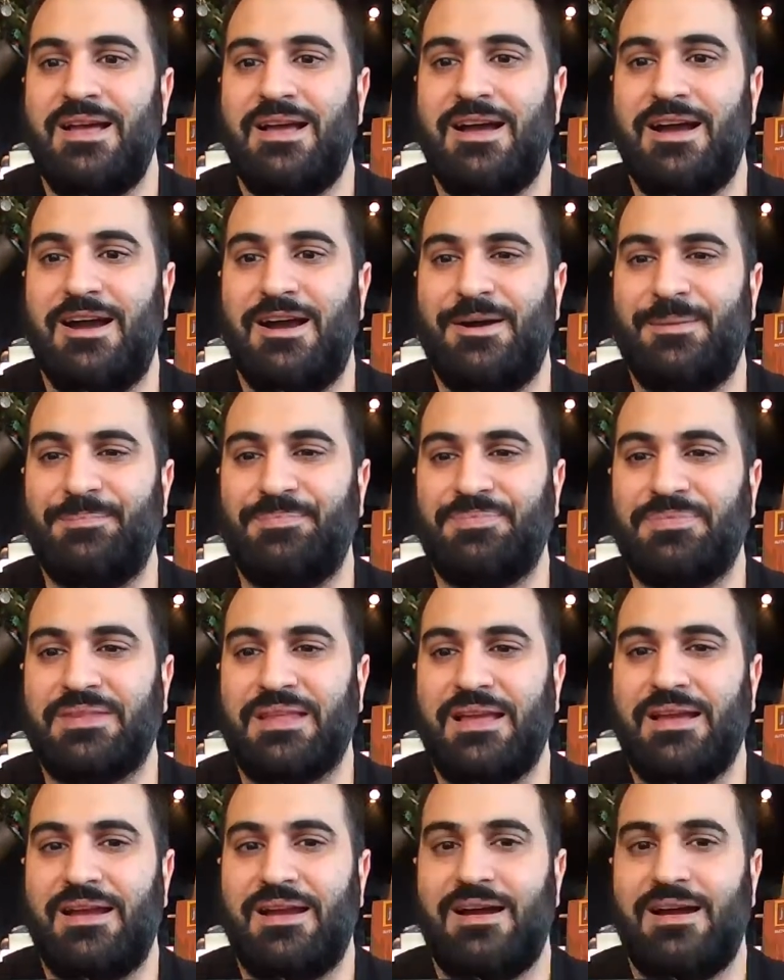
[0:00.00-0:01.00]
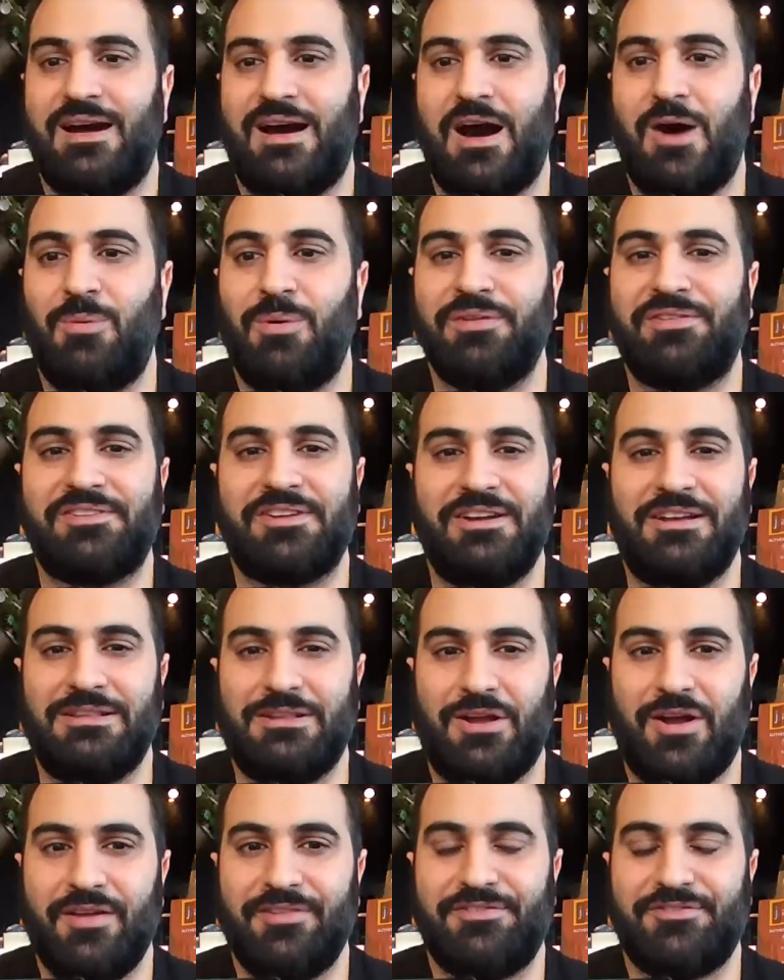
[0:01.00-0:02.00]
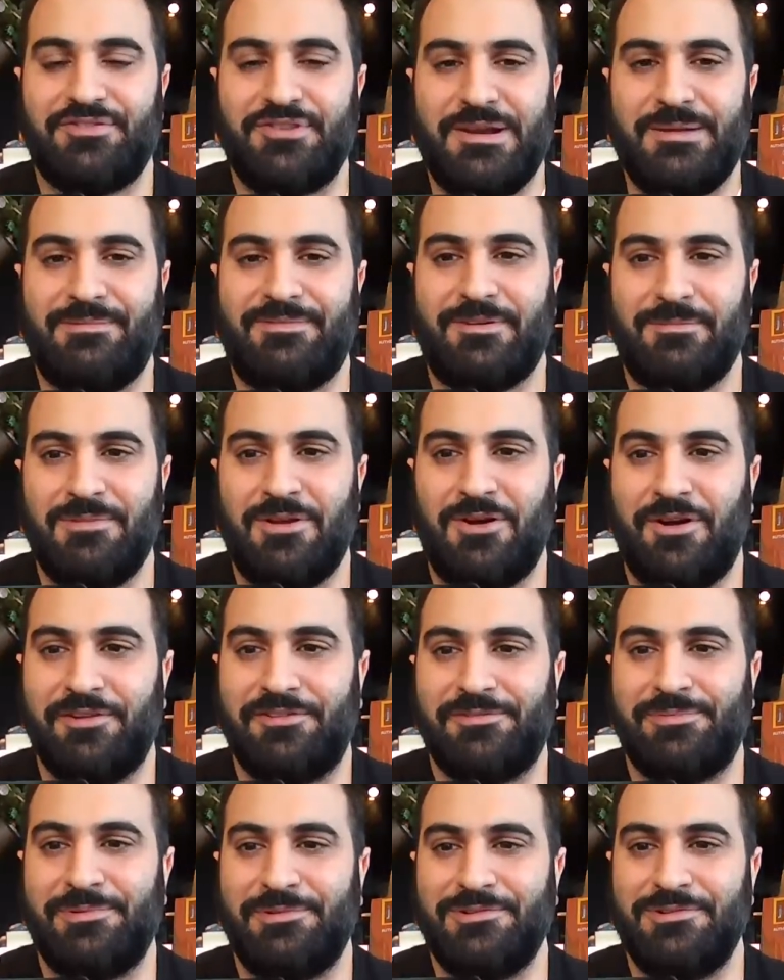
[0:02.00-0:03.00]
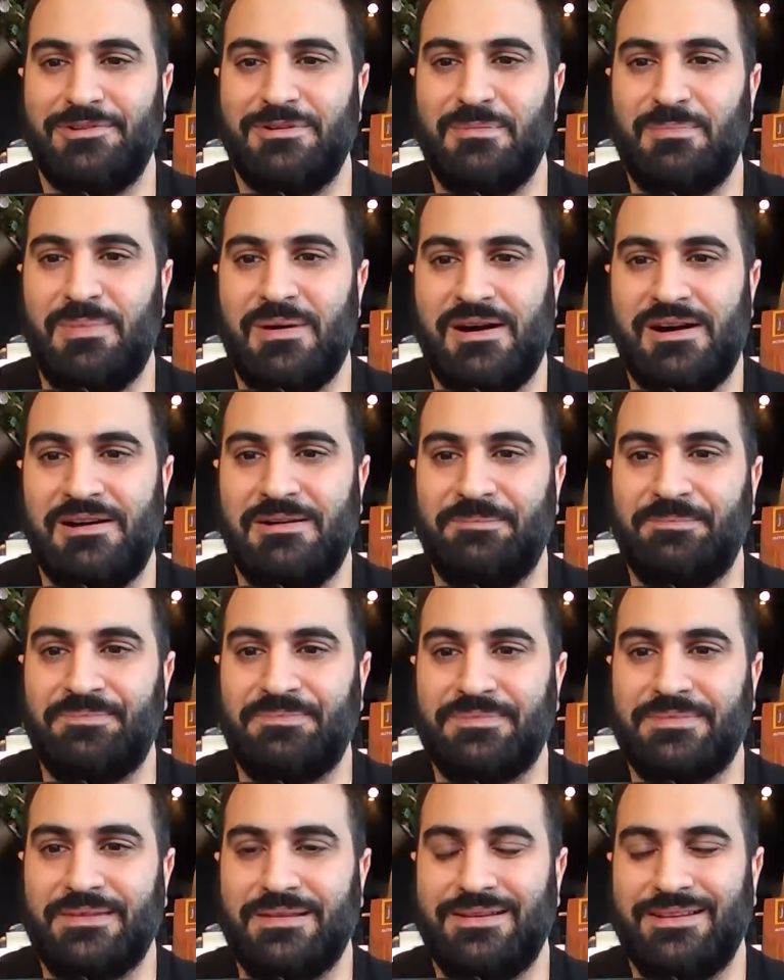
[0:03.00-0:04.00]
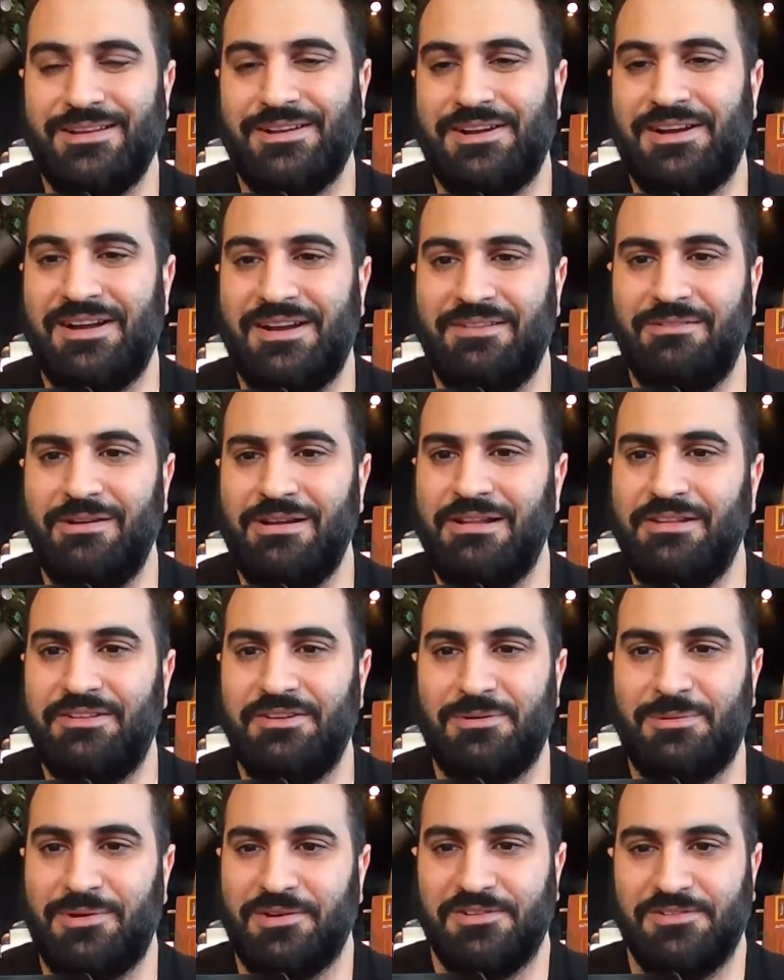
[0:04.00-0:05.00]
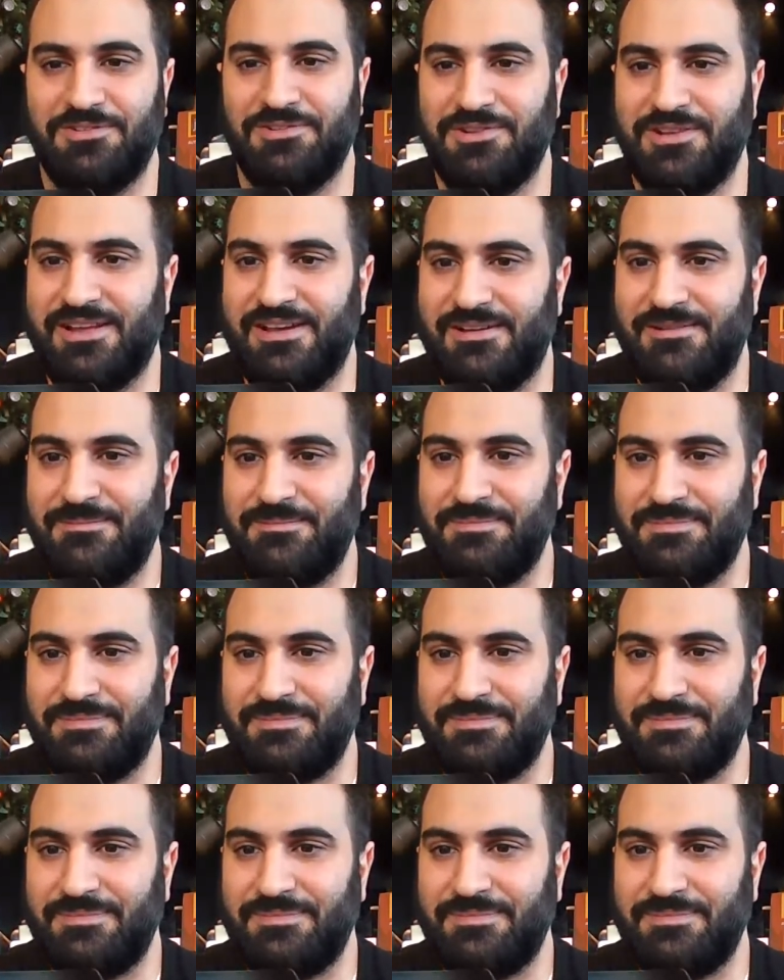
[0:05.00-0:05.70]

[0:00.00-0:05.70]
I was going to live stream from the hospital, but I really didn't want to do that.